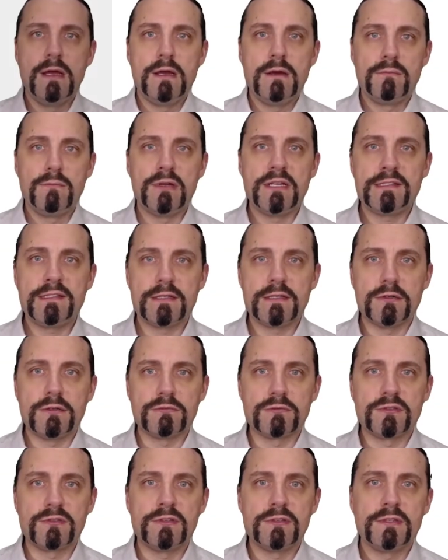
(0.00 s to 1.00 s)
Please
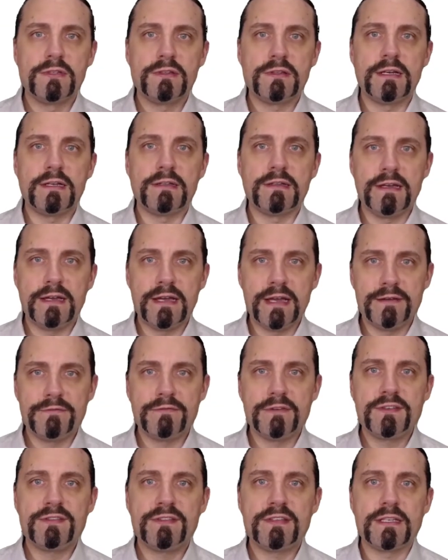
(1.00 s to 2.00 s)
note that
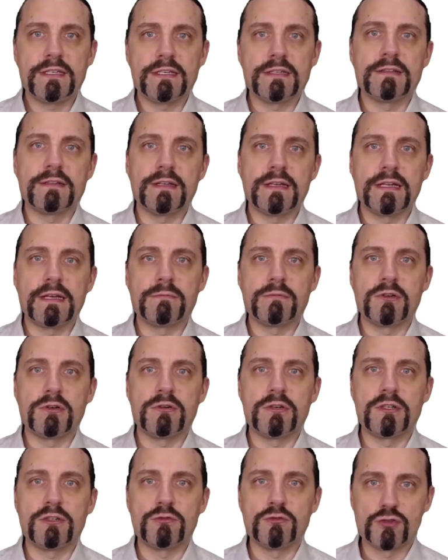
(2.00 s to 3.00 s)
everything that I'm
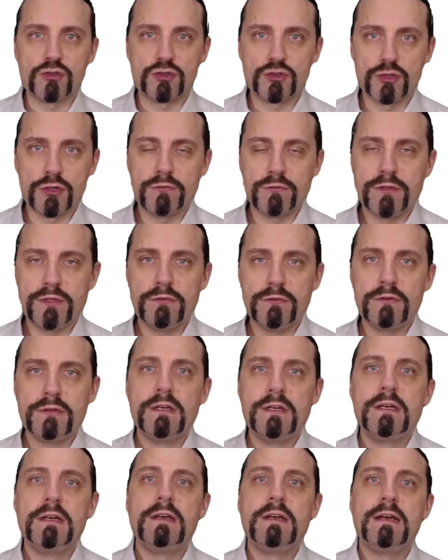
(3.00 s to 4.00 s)
going to show you
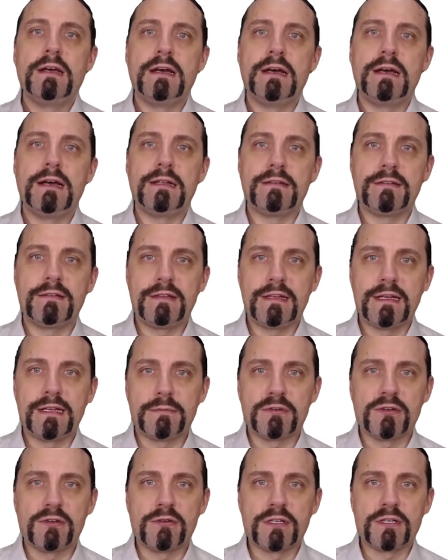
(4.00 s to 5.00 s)
and that
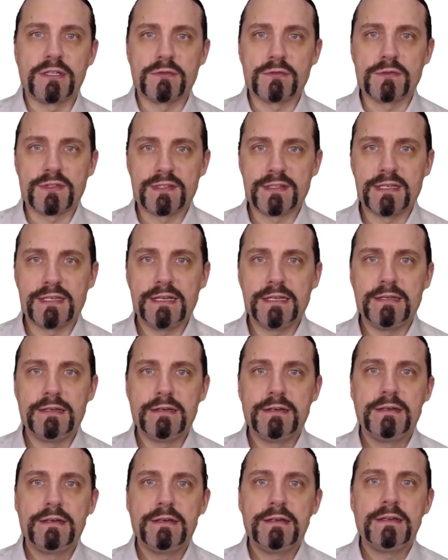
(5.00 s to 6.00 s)
I'm going to say
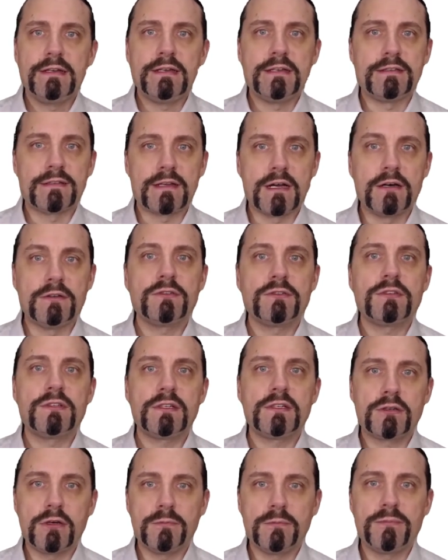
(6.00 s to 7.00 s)
is under the
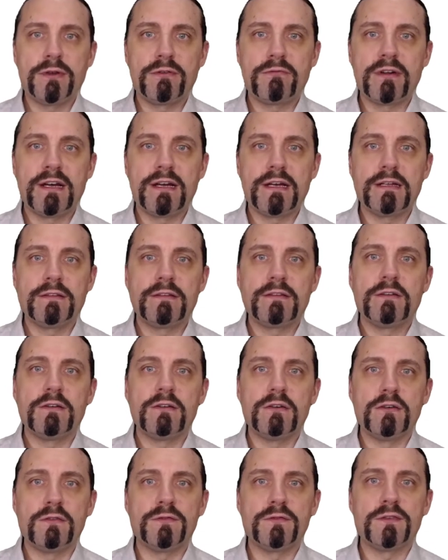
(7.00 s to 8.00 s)
copyright
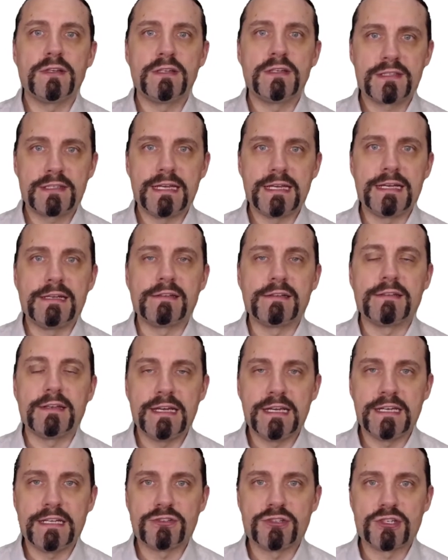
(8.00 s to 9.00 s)
of Scaled
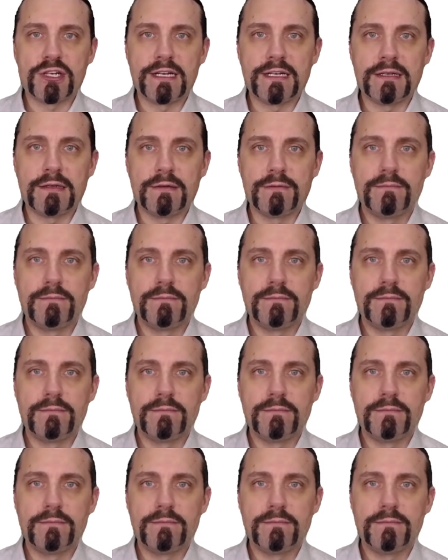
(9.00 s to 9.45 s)
Agile.